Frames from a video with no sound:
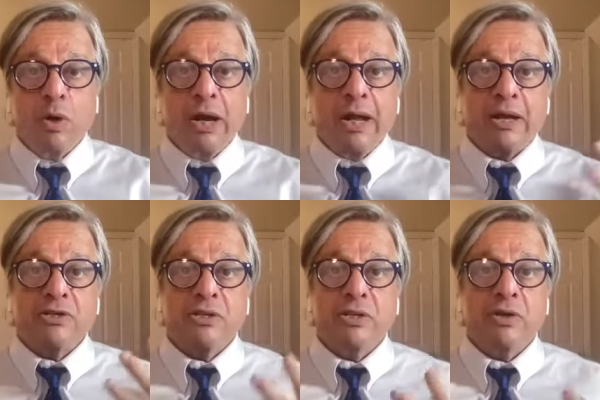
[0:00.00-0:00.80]
We're
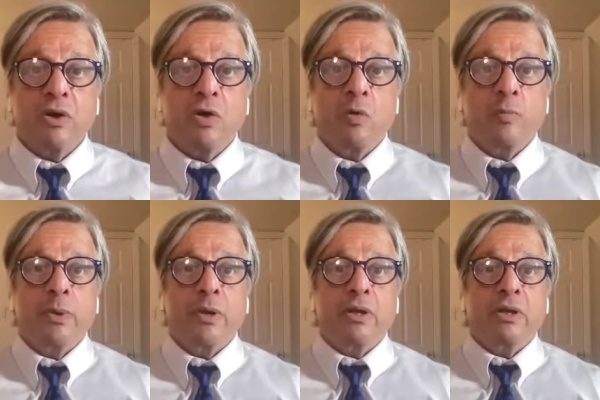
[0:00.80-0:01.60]
actually
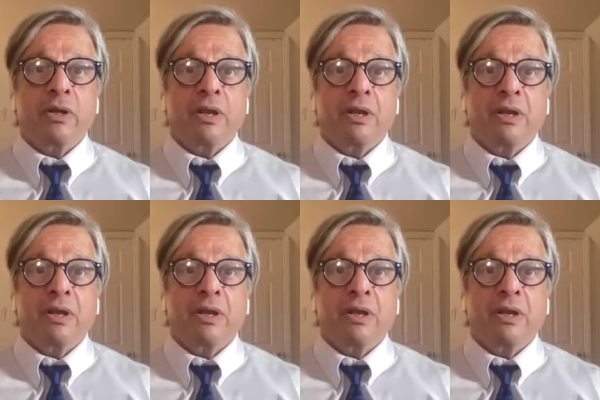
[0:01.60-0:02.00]
open,